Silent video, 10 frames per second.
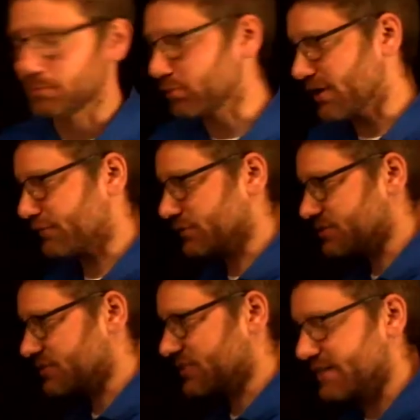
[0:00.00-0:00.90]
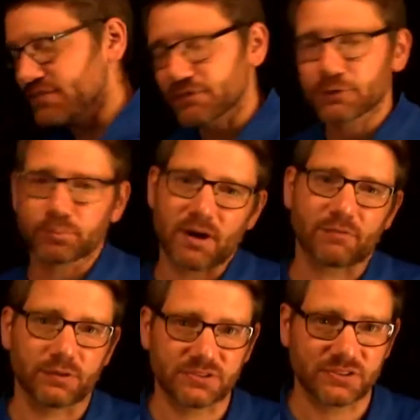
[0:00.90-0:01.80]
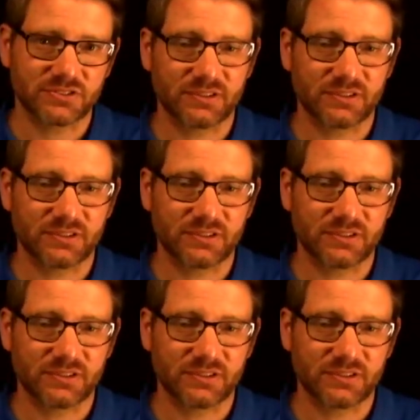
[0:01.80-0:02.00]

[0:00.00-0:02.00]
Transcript: preferences. They have different preferences.